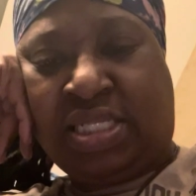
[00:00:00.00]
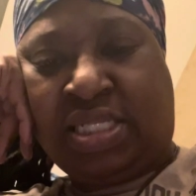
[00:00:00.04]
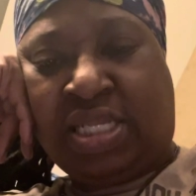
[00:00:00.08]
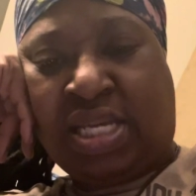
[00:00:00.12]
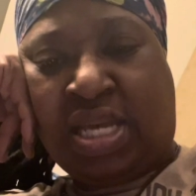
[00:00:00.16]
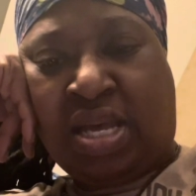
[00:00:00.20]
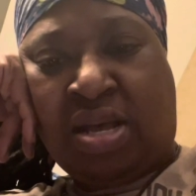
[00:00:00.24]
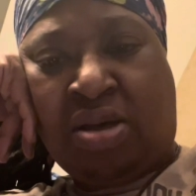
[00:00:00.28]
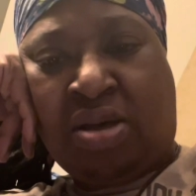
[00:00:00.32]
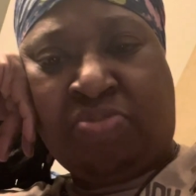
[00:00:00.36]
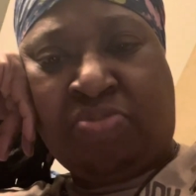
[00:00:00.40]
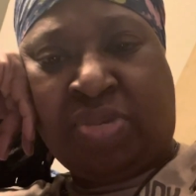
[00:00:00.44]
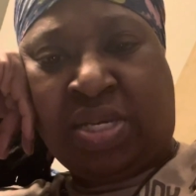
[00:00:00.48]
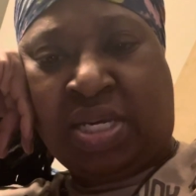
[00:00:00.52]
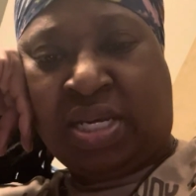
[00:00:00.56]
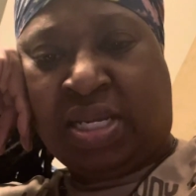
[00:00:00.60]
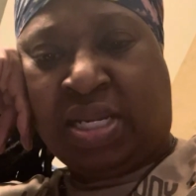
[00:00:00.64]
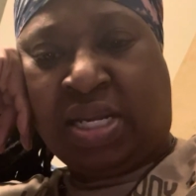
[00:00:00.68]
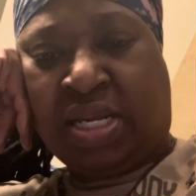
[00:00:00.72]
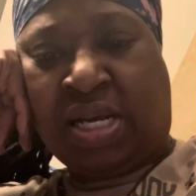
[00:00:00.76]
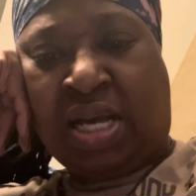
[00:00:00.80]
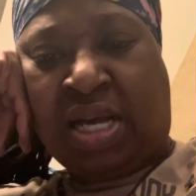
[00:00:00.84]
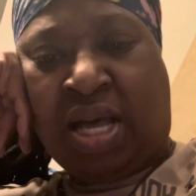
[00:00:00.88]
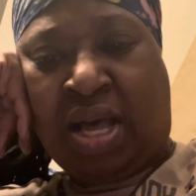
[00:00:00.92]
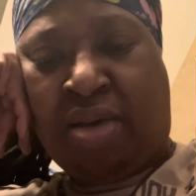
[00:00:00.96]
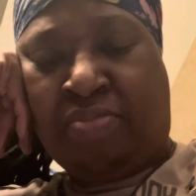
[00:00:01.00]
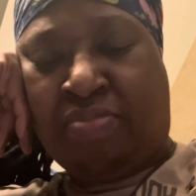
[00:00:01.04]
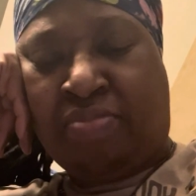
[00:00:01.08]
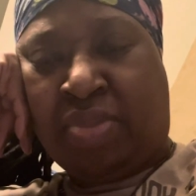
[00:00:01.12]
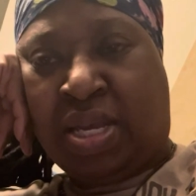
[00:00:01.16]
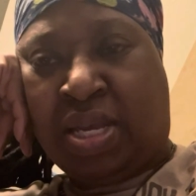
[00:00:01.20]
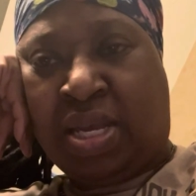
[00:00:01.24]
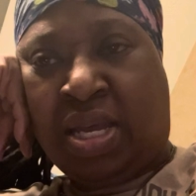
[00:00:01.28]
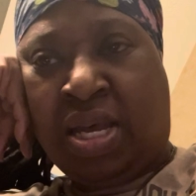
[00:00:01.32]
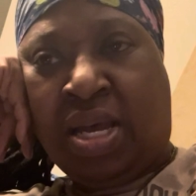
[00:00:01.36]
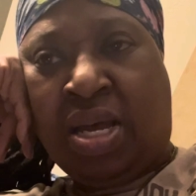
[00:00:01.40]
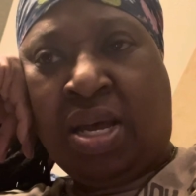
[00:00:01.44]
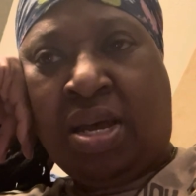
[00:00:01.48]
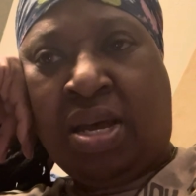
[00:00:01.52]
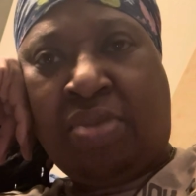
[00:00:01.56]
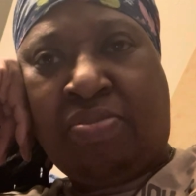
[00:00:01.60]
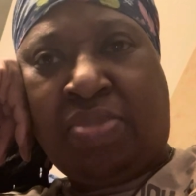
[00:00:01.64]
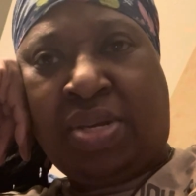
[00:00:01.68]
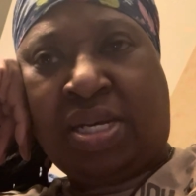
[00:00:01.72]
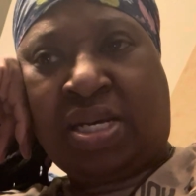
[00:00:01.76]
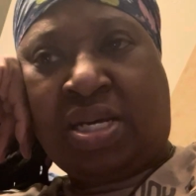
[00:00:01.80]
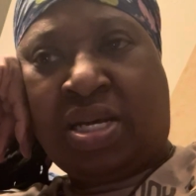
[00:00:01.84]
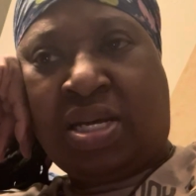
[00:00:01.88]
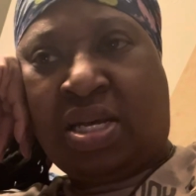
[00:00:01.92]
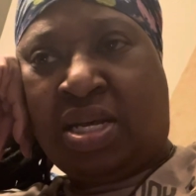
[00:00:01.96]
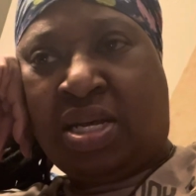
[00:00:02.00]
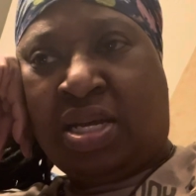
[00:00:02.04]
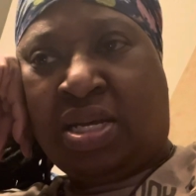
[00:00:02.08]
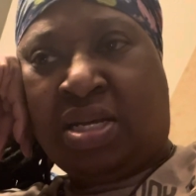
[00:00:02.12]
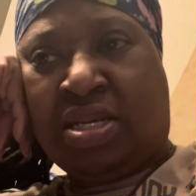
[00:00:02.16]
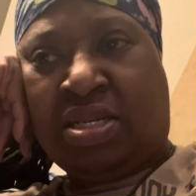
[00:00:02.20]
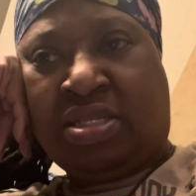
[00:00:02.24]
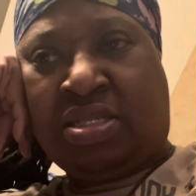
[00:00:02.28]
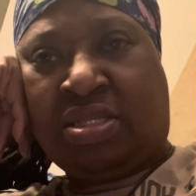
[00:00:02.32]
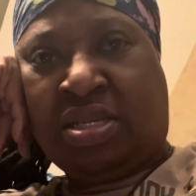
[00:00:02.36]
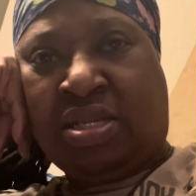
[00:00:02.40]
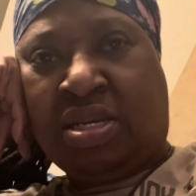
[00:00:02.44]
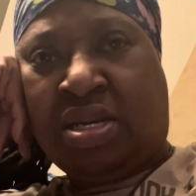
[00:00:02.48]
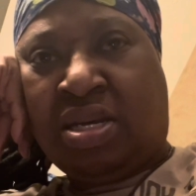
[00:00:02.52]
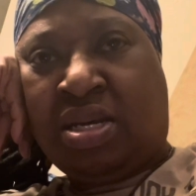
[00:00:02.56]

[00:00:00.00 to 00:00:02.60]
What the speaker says: tell me in the comment, because